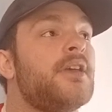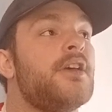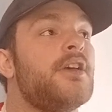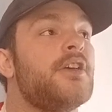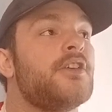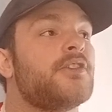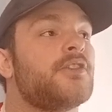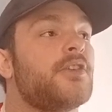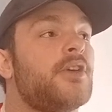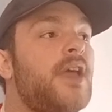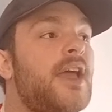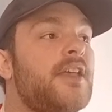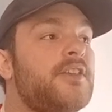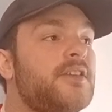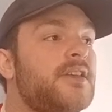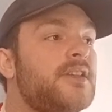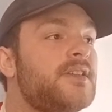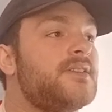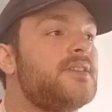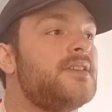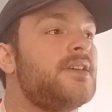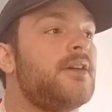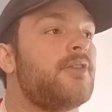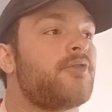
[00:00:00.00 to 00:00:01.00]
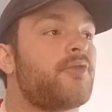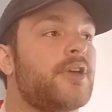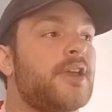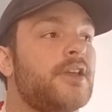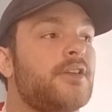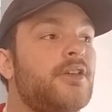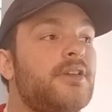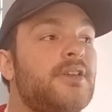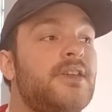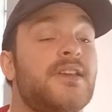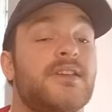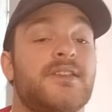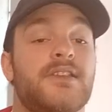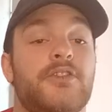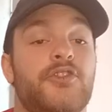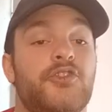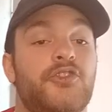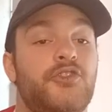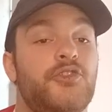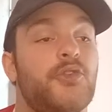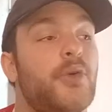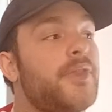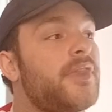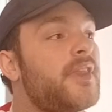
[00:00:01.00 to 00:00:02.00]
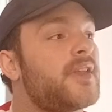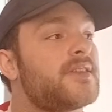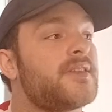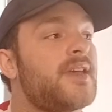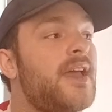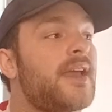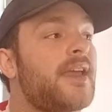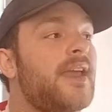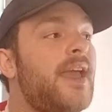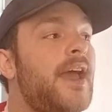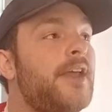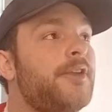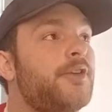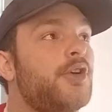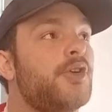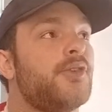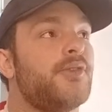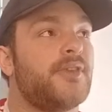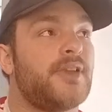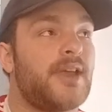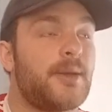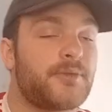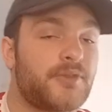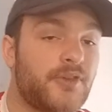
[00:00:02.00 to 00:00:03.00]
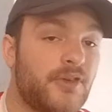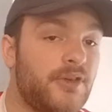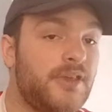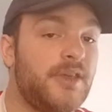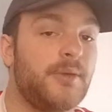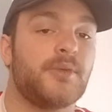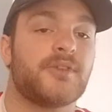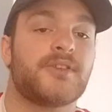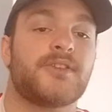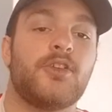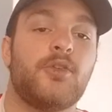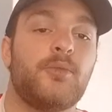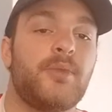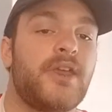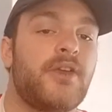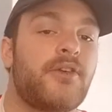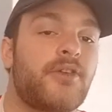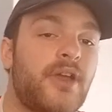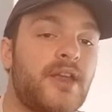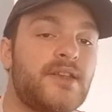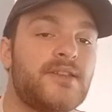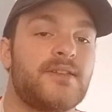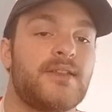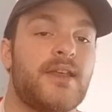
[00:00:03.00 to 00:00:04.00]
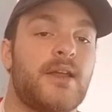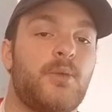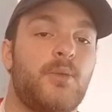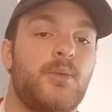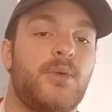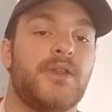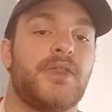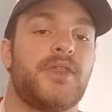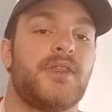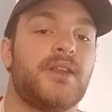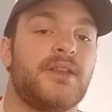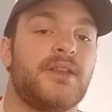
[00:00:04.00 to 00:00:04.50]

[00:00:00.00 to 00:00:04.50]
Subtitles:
So as you can see, Regulon, he's set to join the attack and overlap, so he will still be creating that width